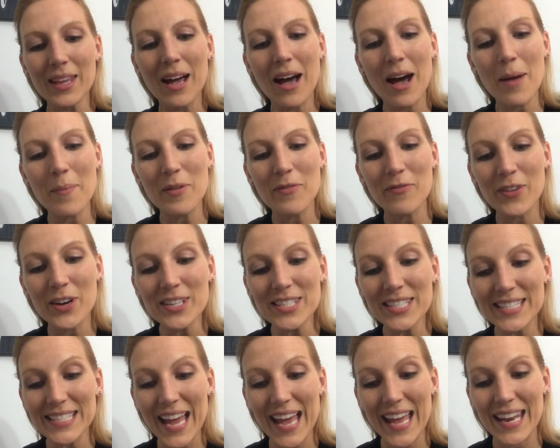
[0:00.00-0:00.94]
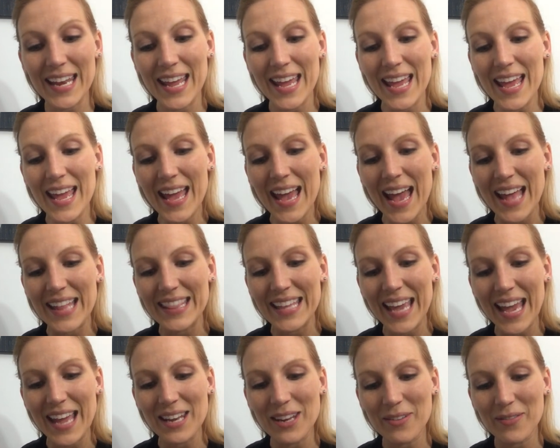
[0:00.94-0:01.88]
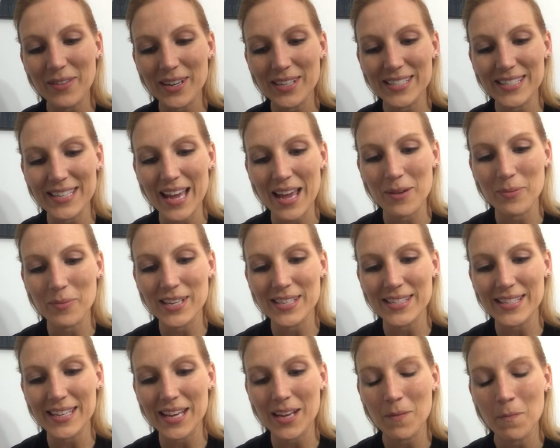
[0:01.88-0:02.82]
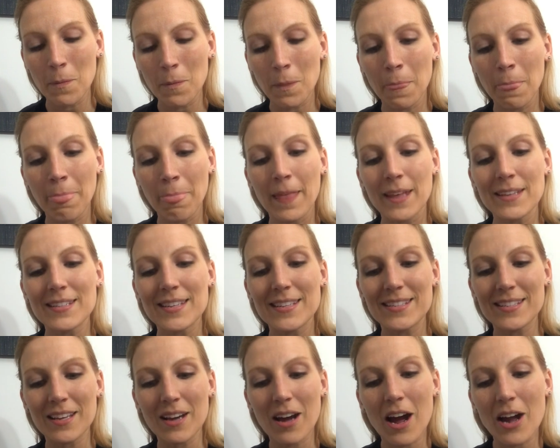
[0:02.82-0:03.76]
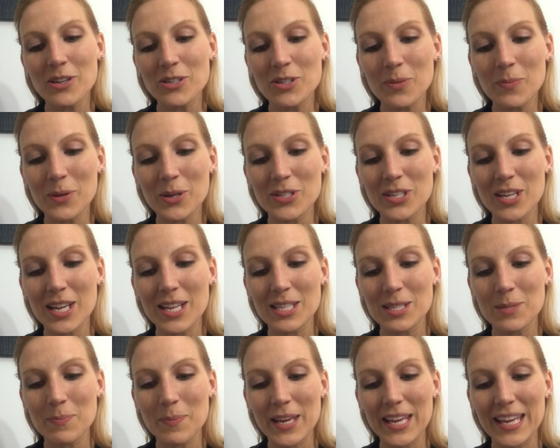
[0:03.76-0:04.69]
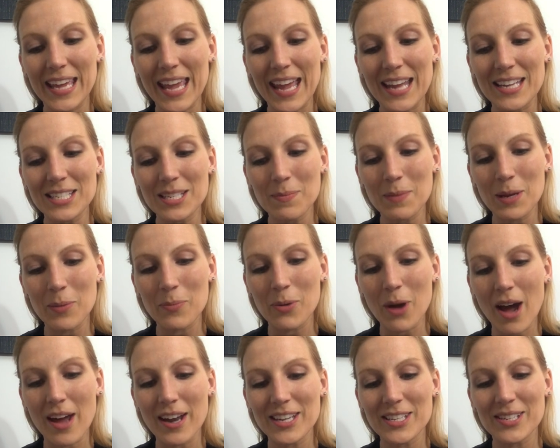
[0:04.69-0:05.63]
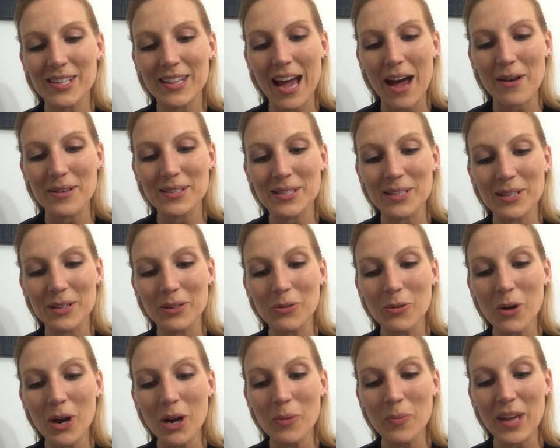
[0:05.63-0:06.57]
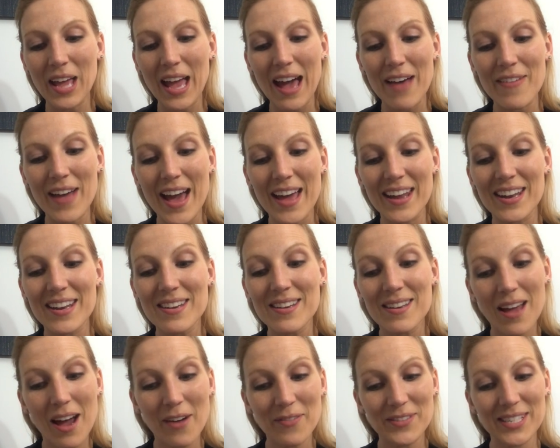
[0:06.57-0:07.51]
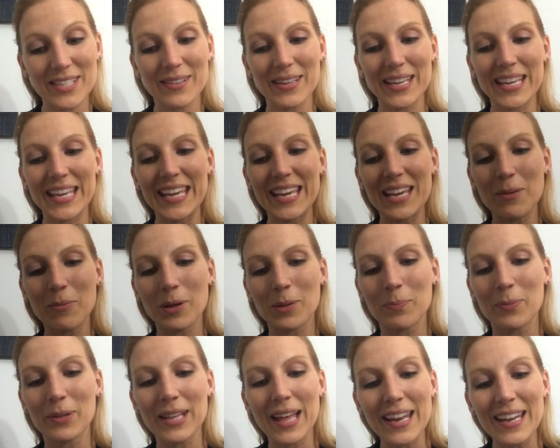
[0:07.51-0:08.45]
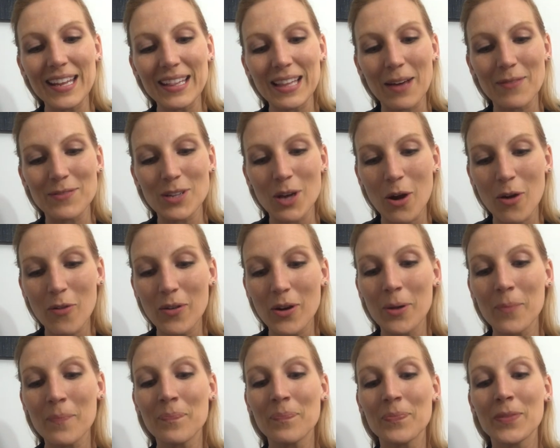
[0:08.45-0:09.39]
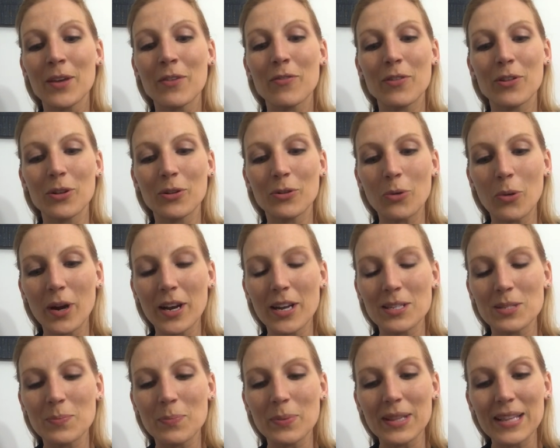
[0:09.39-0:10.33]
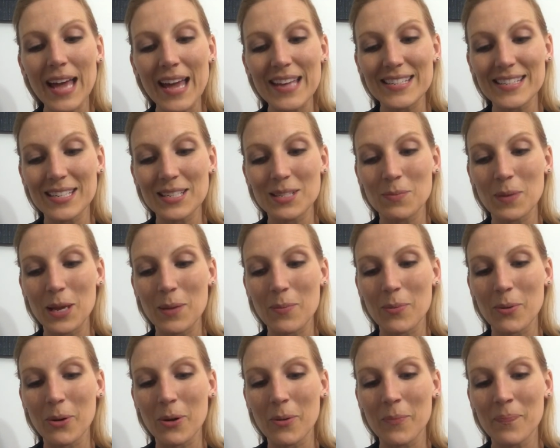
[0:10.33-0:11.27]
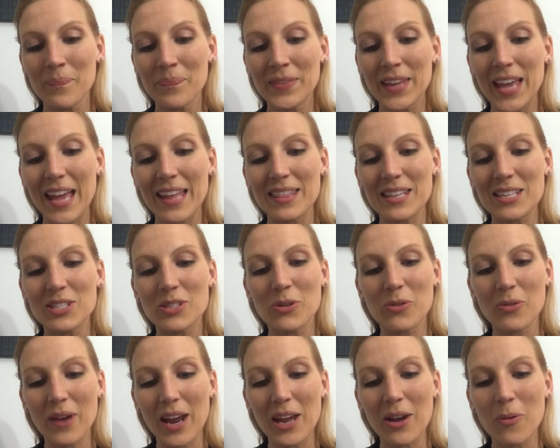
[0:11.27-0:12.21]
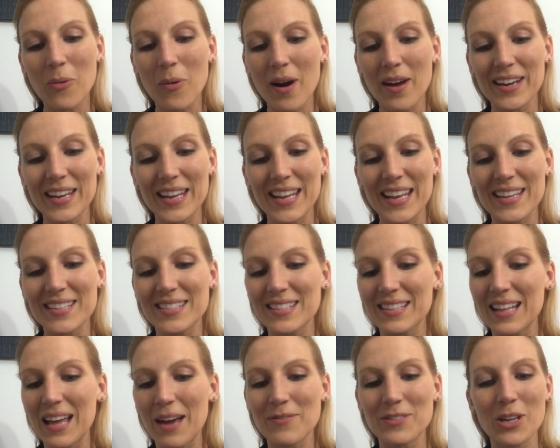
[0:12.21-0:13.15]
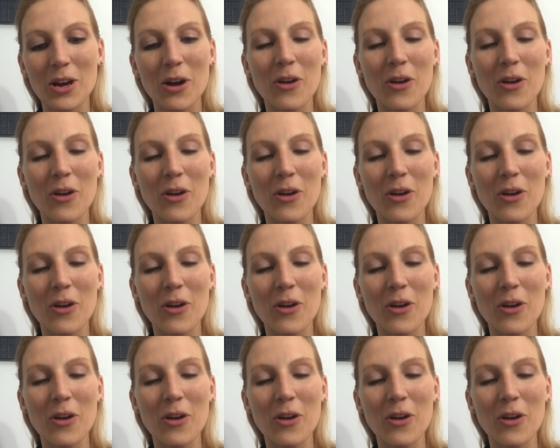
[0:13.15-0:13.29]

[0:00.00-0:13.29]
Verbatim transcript: Um, in verse 10, at the end of verse 10, we see since the contributions began to be brought into the house of the Lord, we have had enough to eat with plenty left over, for the Lord has blessed his people, and this great quantity is left